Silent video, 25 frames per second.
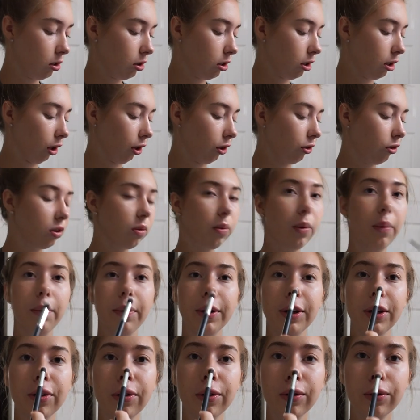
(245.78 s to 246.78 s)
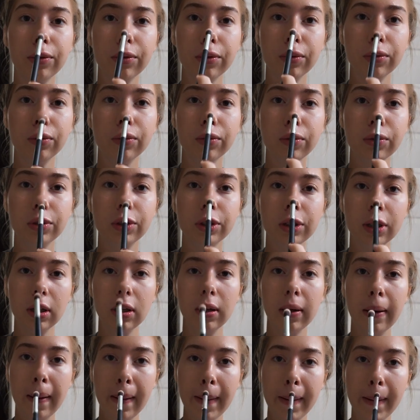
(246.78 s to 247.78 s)
Then some on my nose
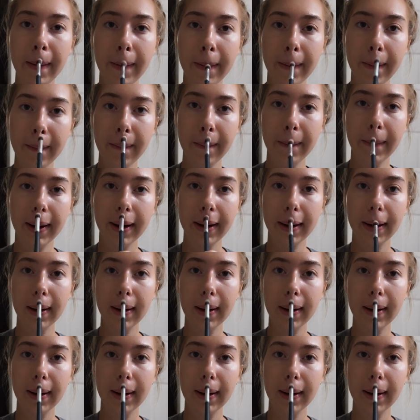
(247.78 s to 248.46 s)
right